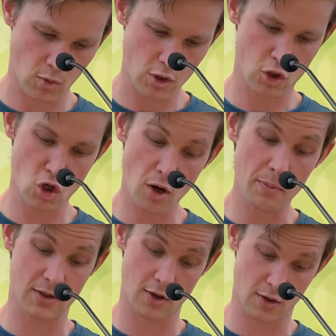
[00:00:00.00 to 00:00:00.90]
should
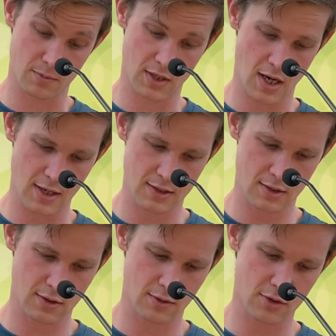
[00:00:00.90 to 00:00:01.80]
not be circumcised.
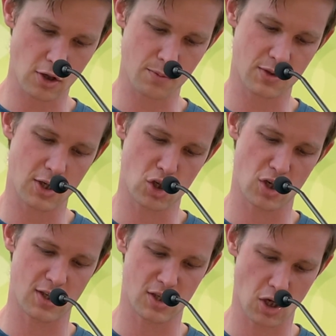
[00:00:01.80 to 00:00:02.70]

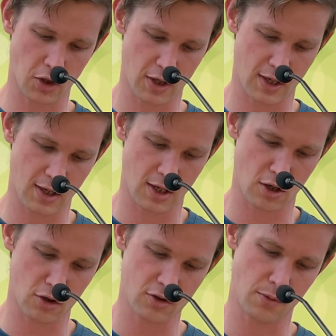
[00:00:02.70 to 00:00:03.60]
Circumcision is nothing,
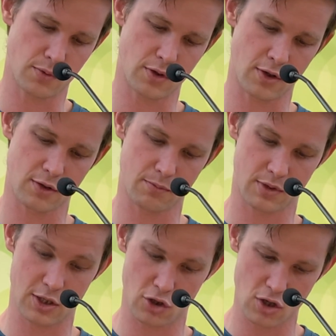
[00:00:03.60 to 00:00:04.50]
and
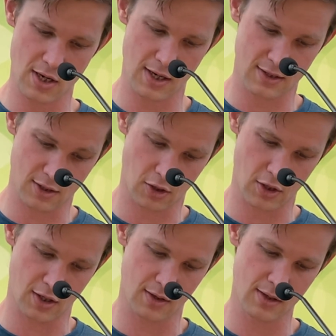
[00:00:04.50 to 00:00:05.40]
uncircumcision is
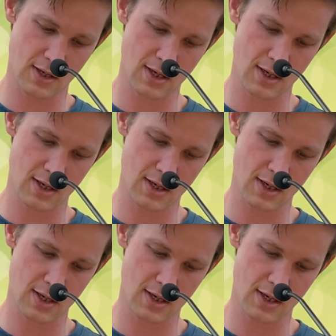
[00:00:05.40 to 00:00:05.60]
nothing.